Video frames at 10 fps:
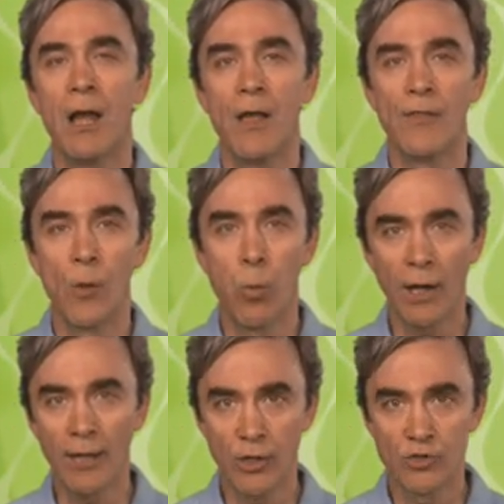The
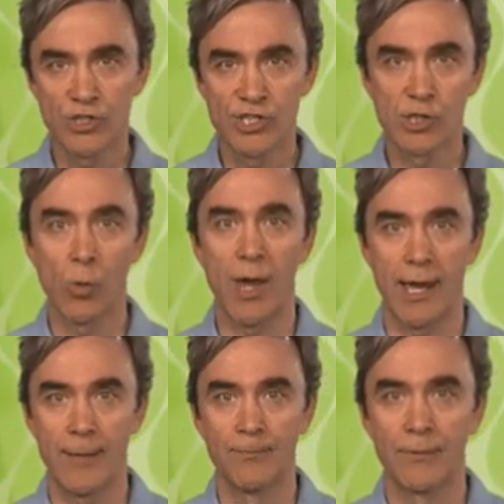100
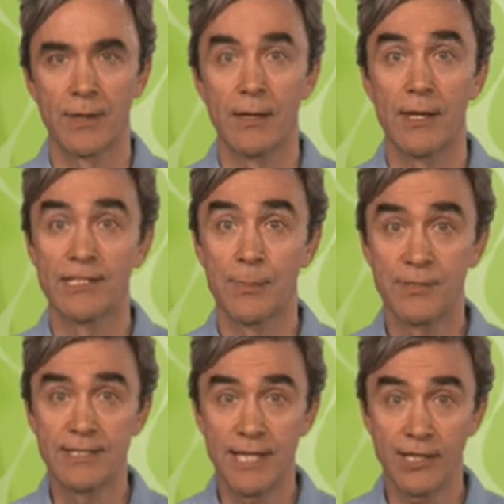square is a
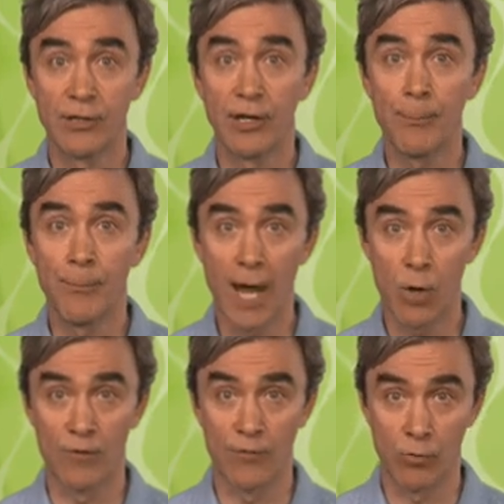particularly
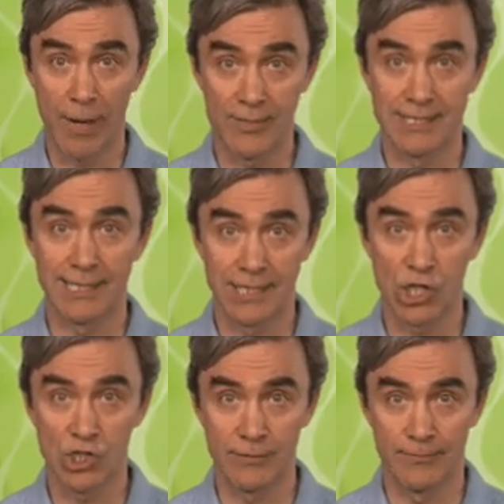powerful
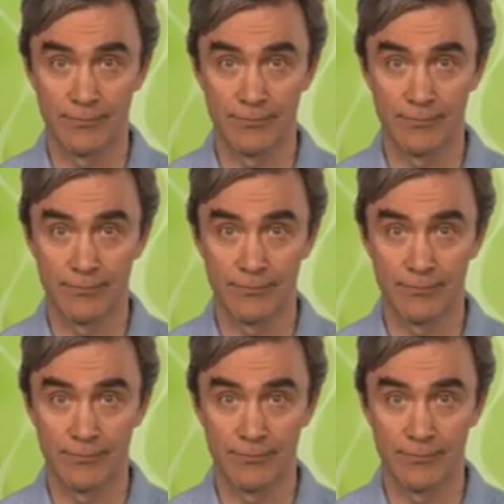representation.